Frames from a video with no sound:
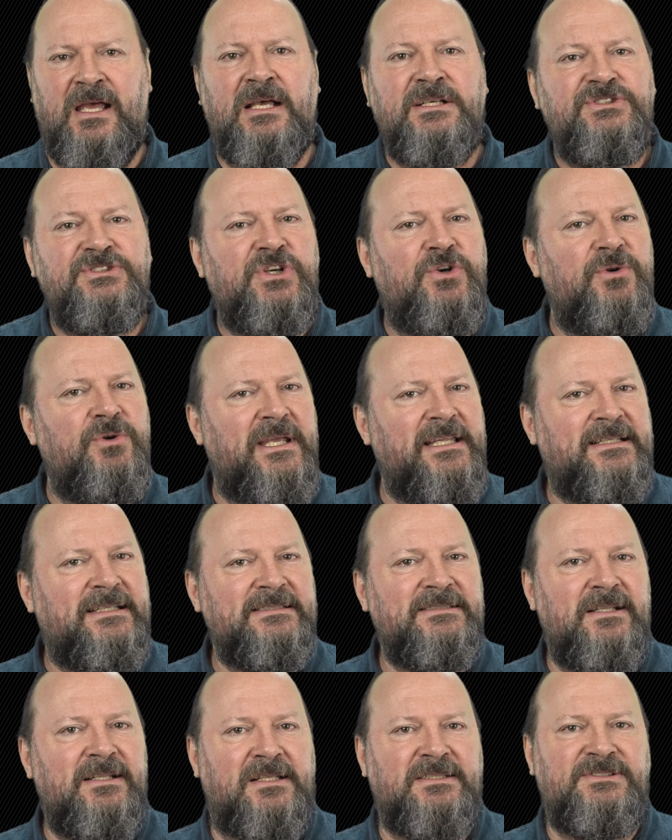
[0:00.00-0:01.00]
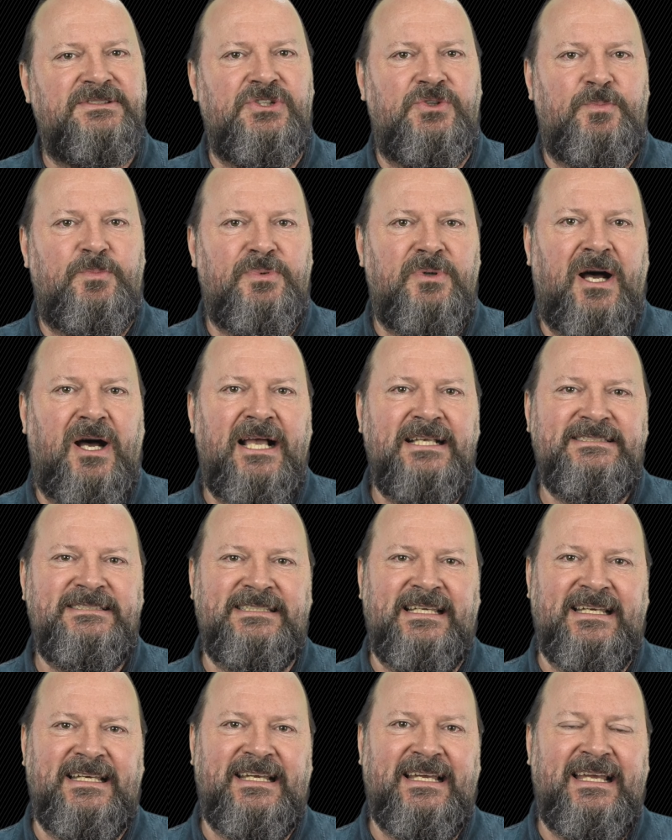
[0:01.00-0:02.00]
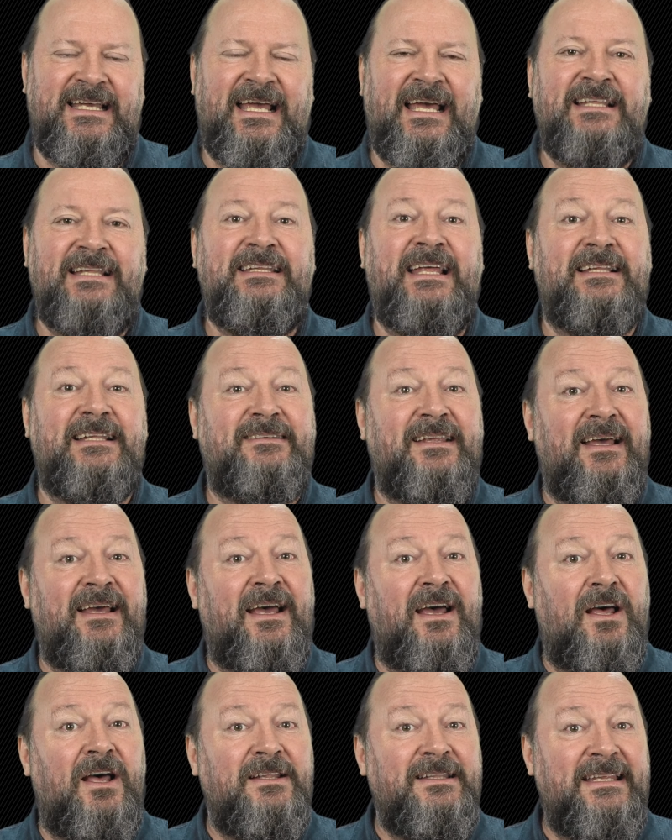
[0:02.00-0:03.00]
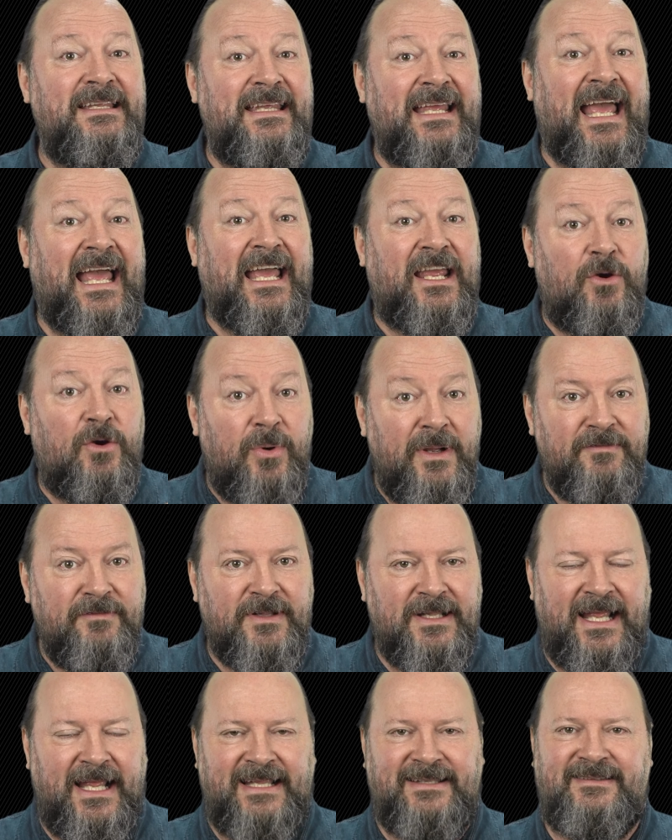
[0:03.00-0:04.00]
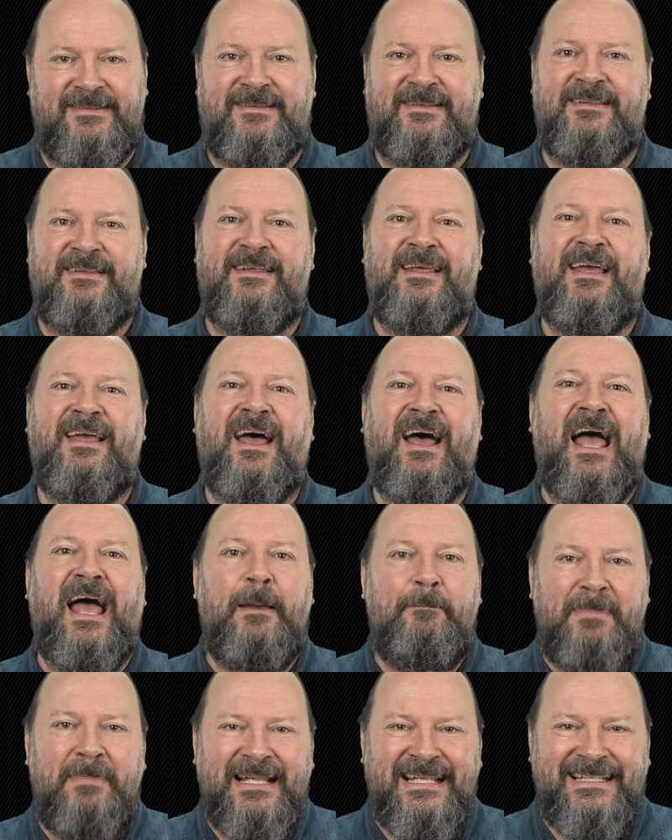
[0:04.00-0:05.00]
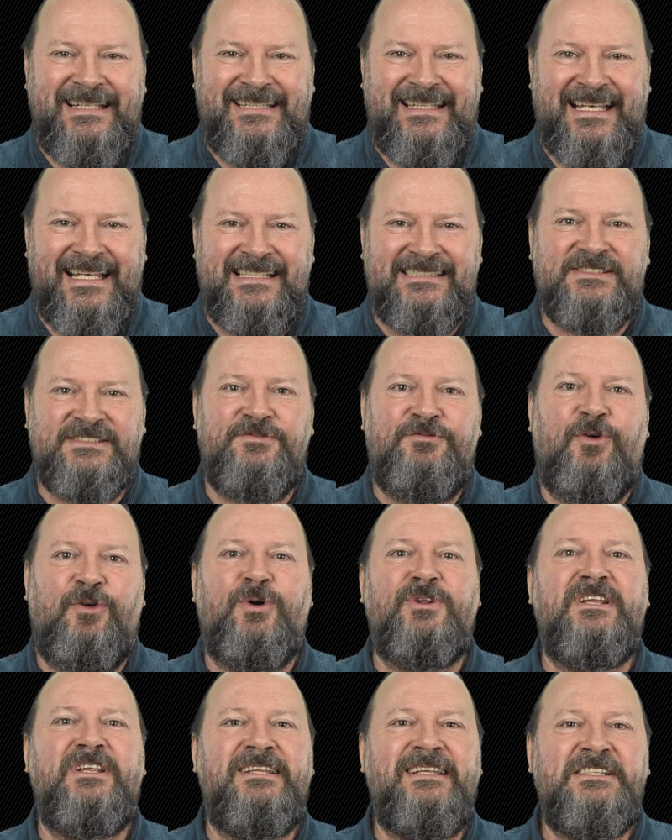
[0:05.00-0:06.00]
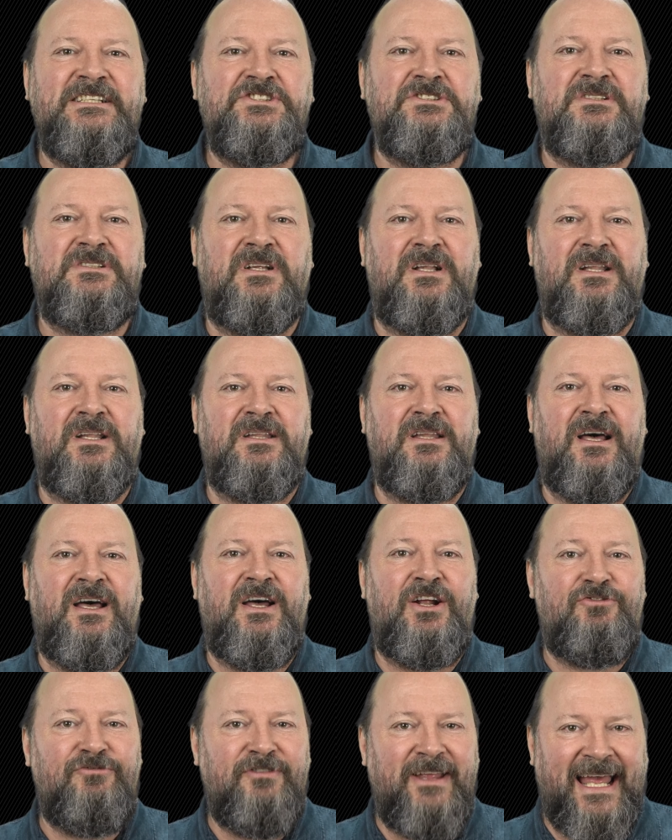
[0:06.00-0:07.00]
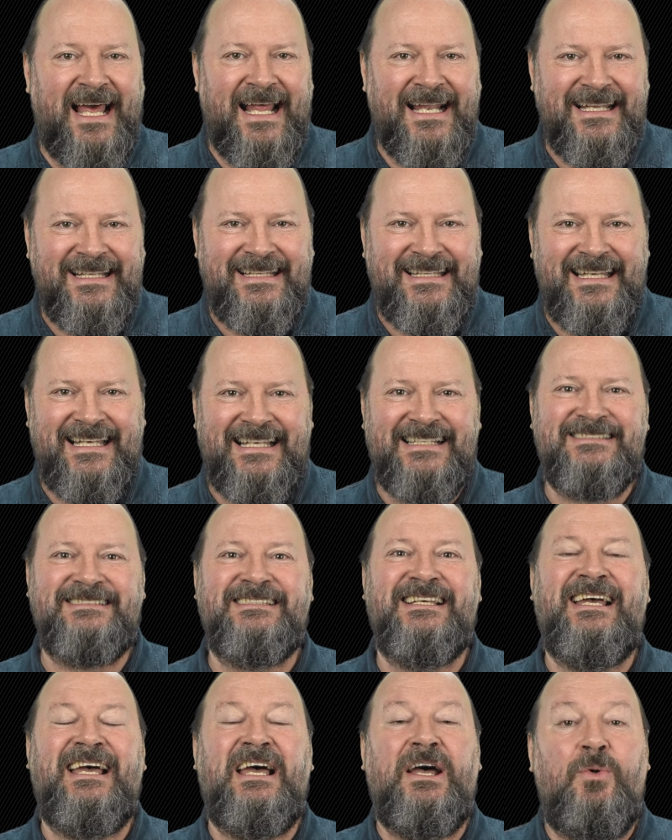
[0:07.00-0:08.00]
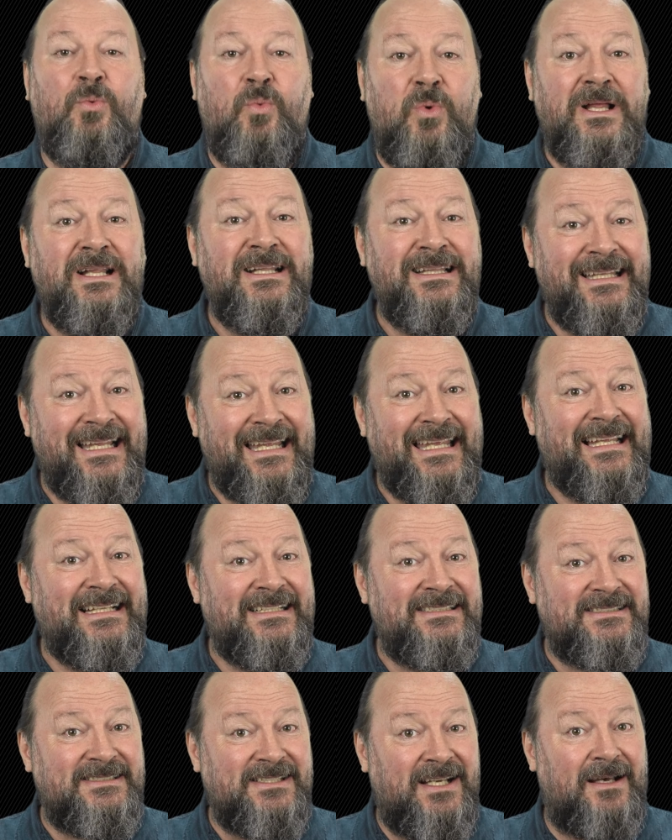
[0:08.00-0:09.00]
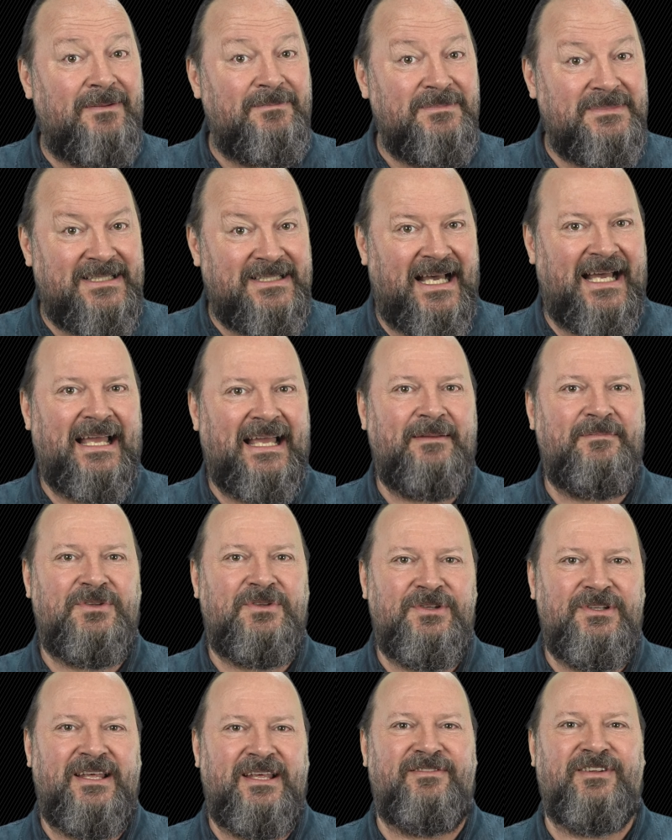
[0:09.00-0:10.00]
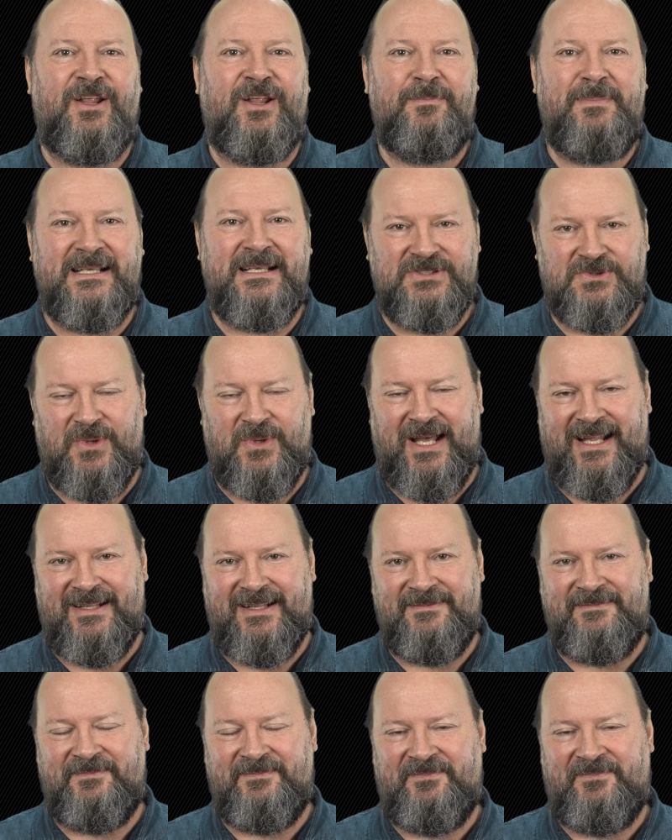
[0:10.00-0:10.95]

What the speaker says: So it is not surprising that the equivalent abilities for the digital realities will need some time to develop as well.